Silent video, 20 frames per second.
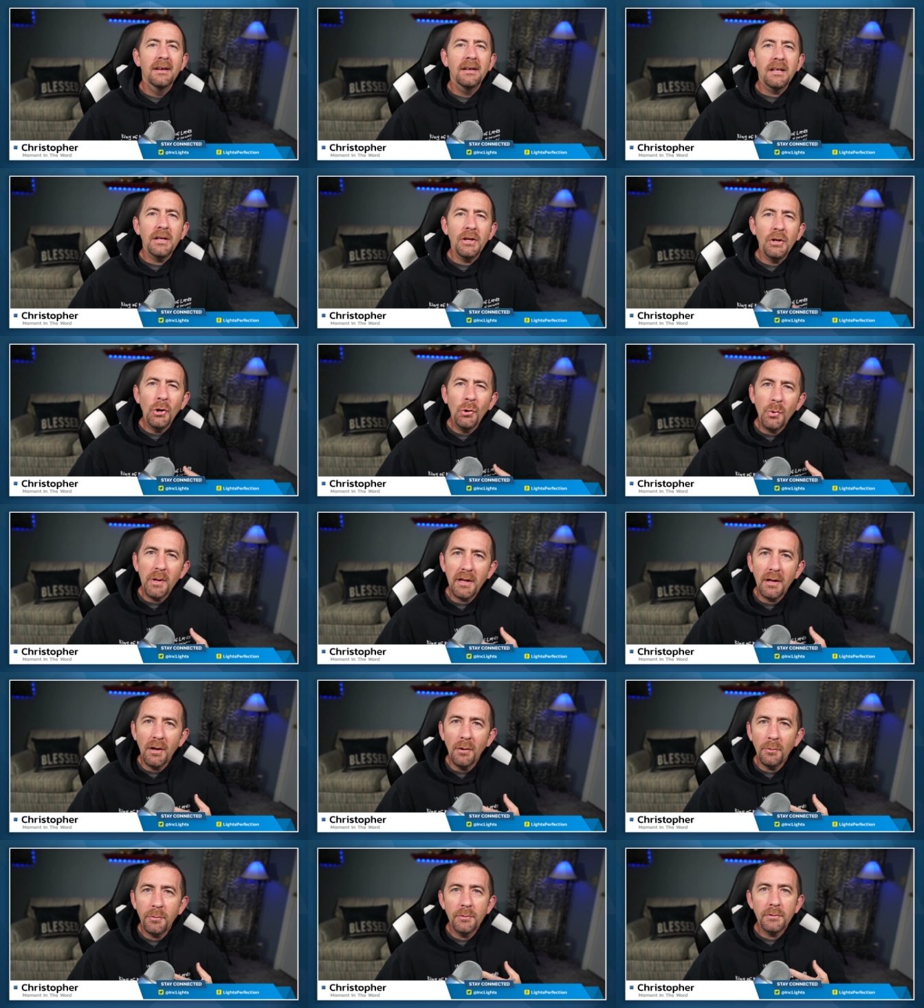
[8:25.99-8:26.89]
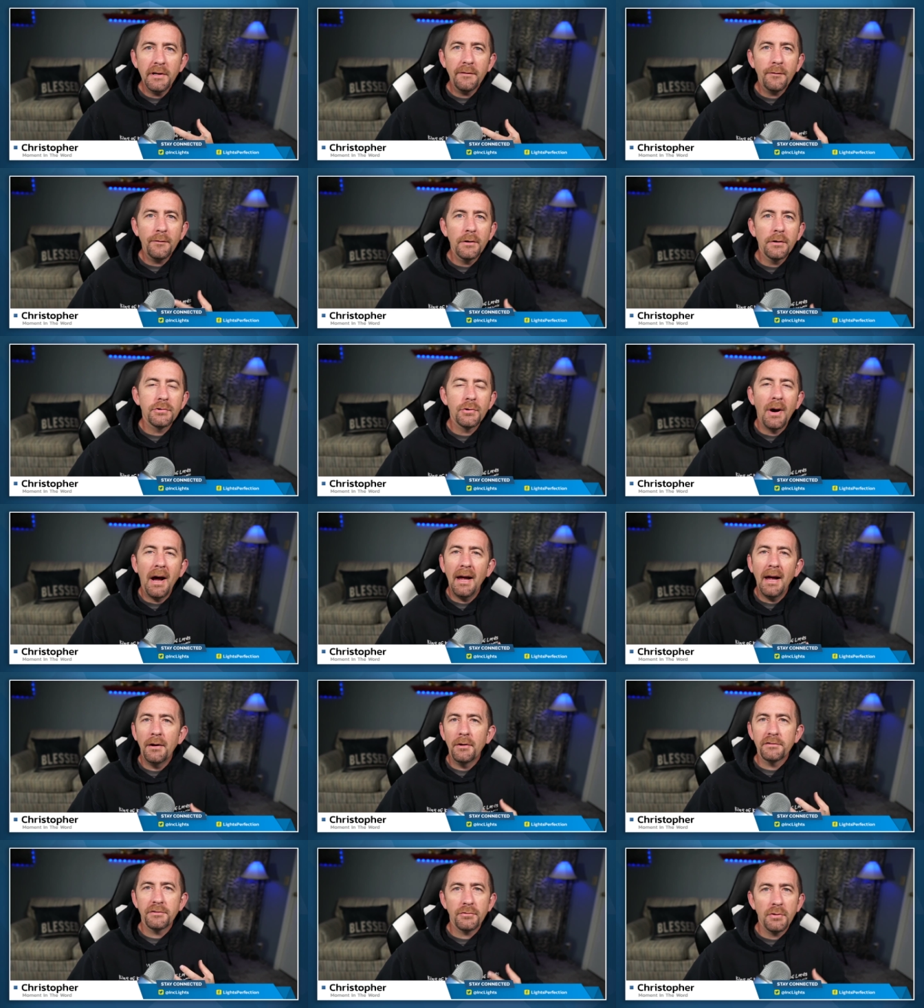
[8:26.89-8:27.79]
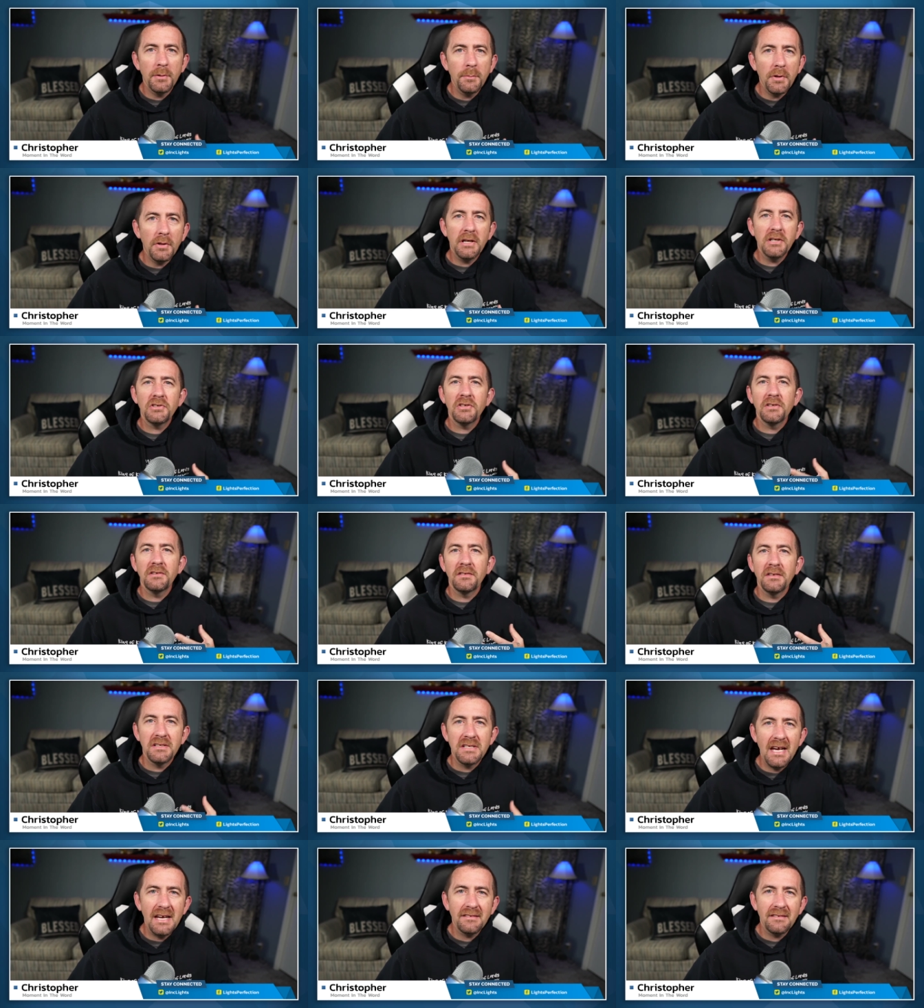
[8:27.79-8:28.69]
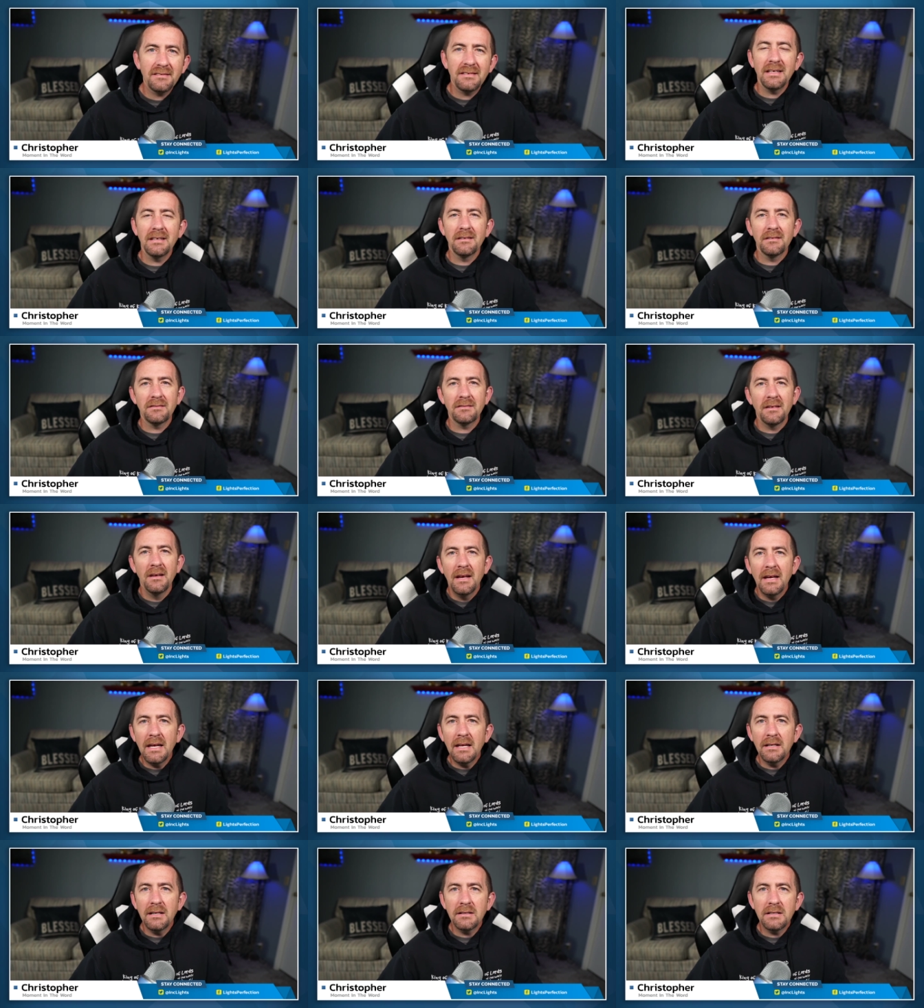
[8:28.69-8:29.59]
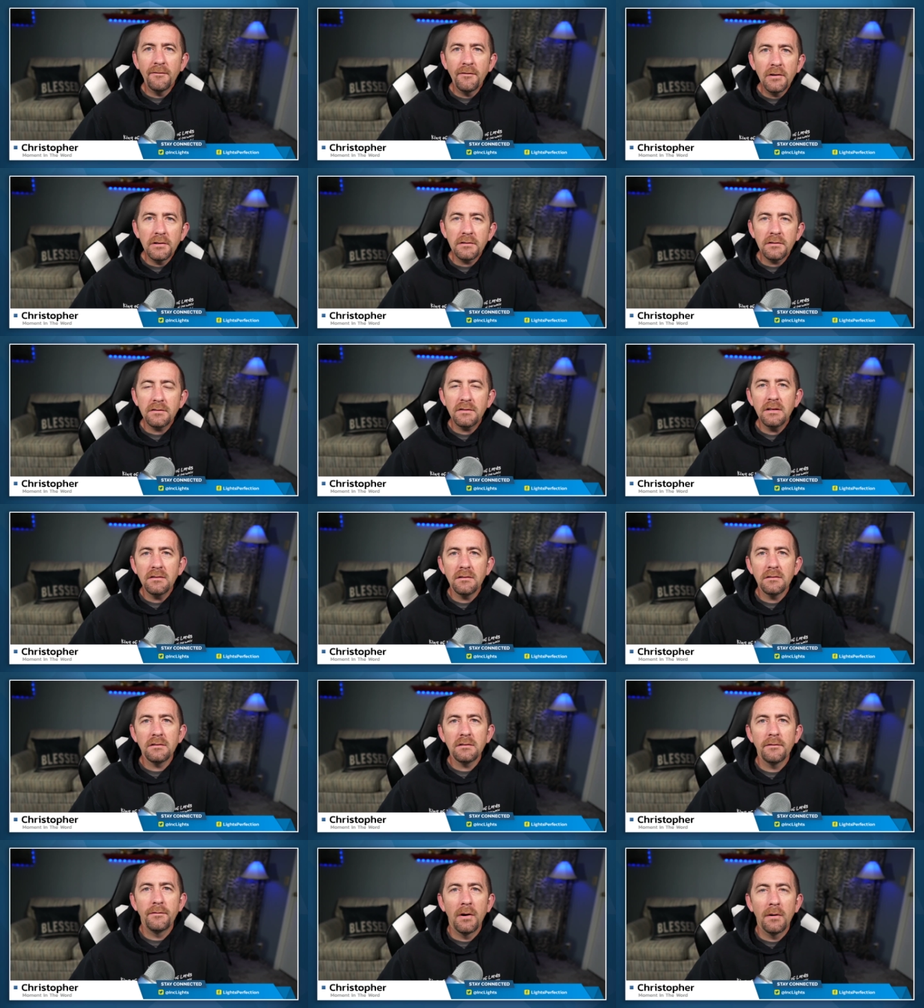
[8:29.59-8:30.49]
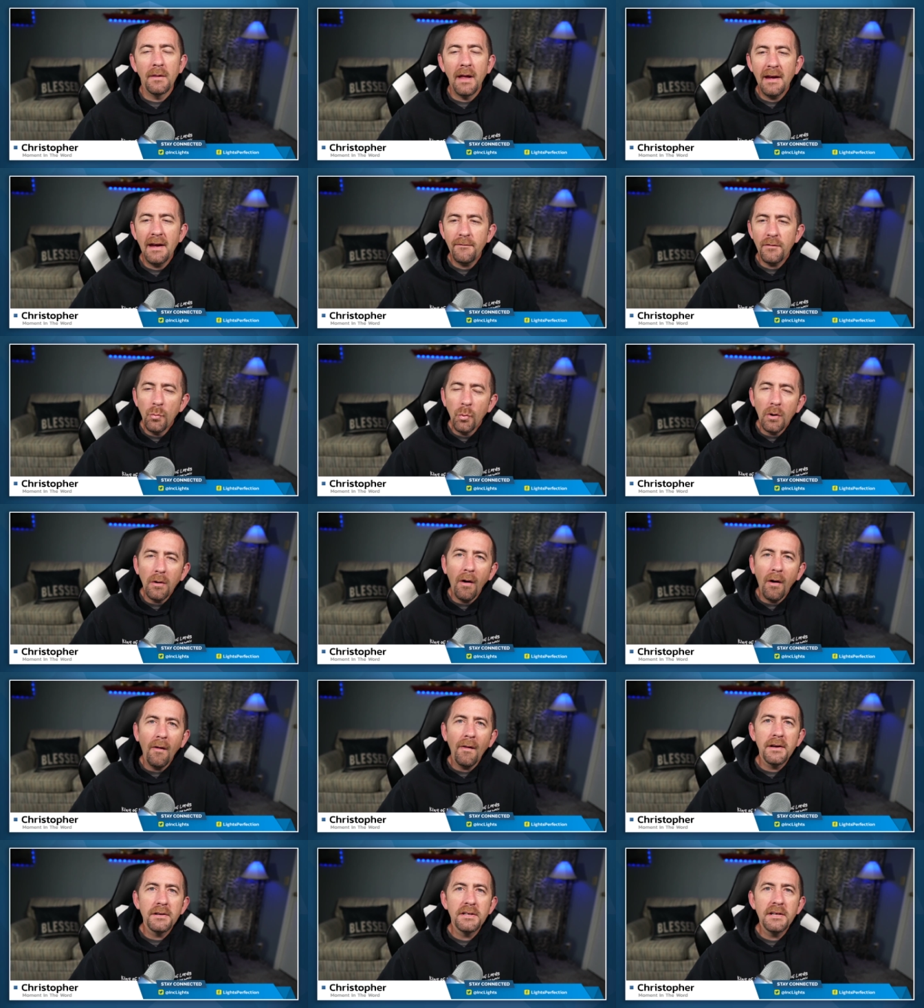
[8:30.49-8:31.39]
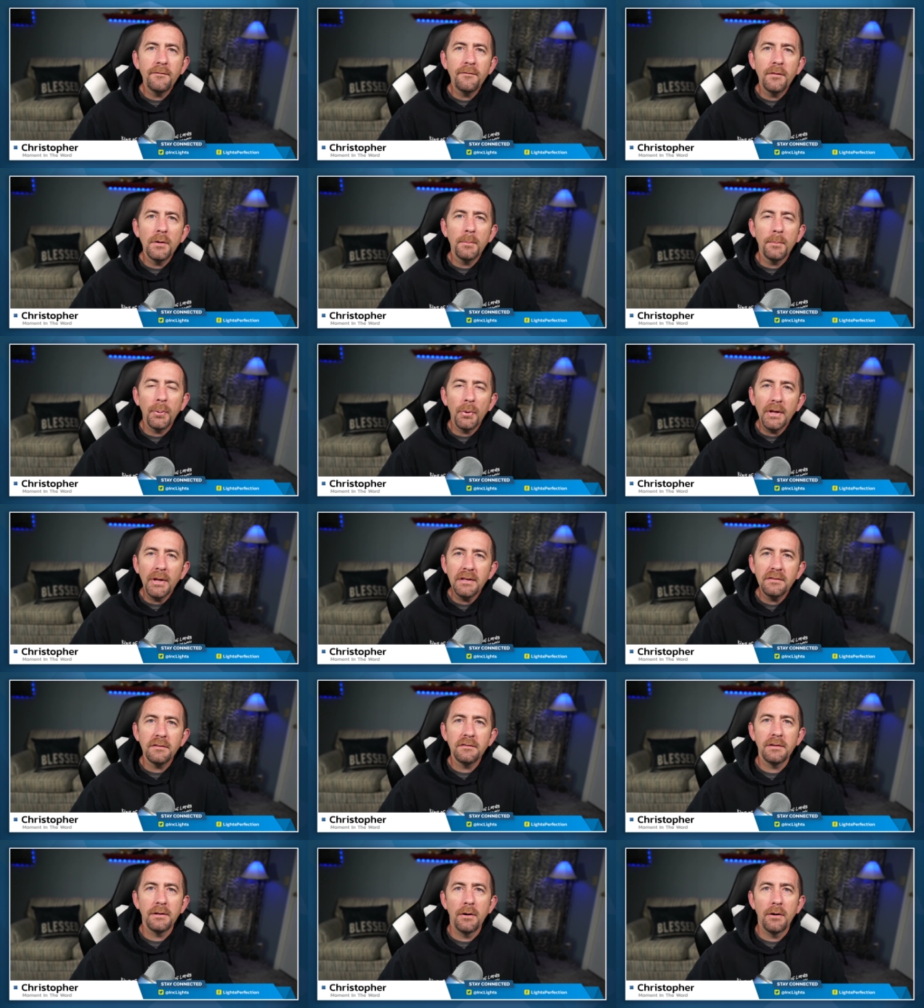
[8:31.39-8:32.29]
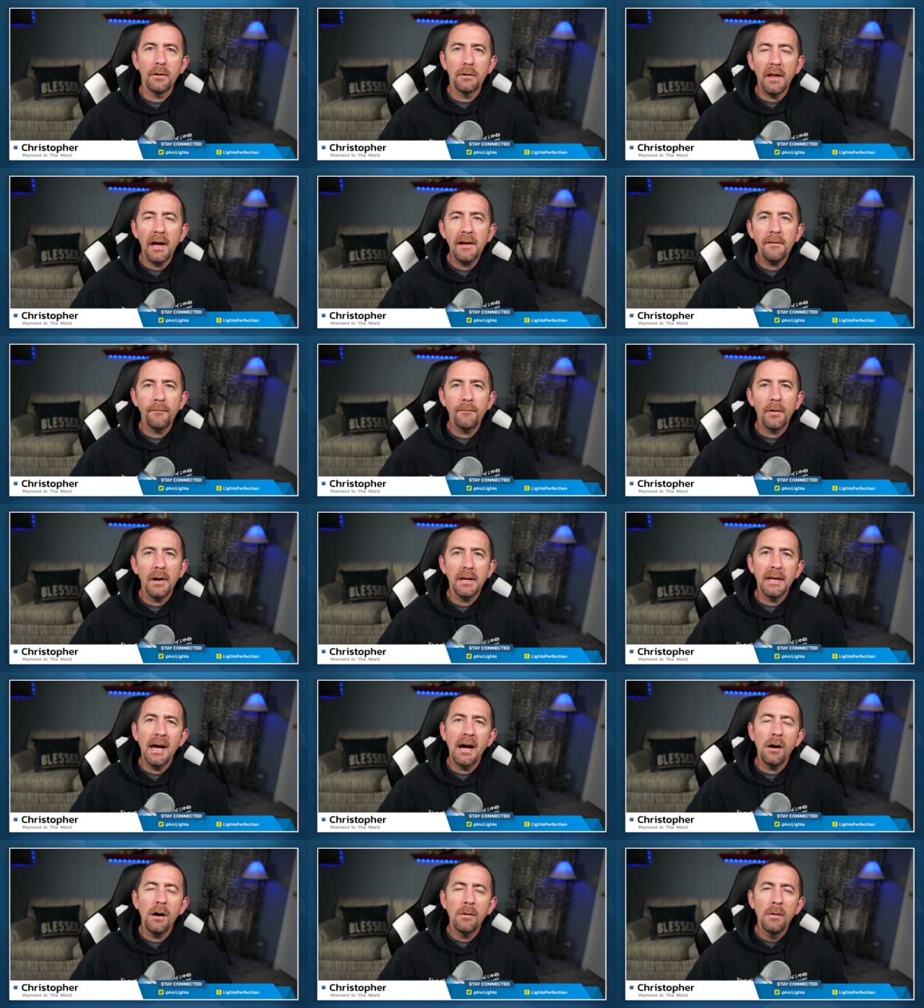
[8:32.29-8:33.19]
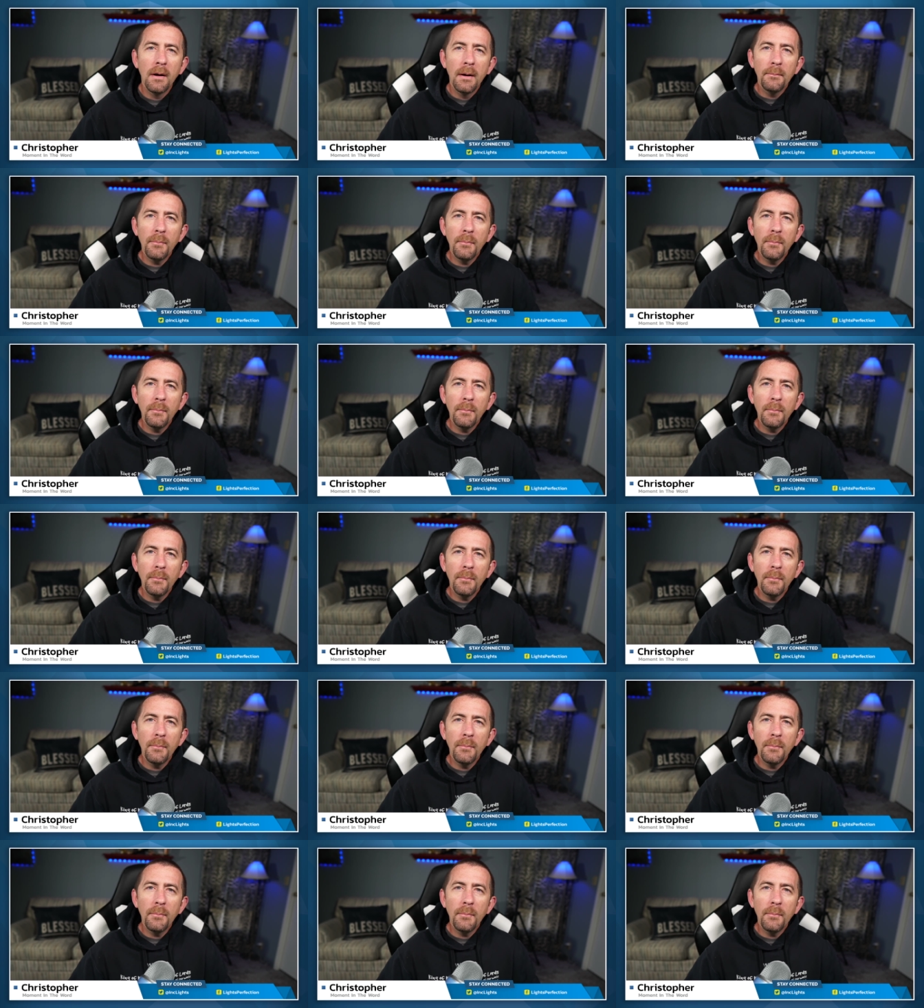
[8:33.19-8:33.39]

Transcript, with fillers: You know, we go through different trials, tribulations, and testings in different seasons of our life, and we're all at different places in our life right now,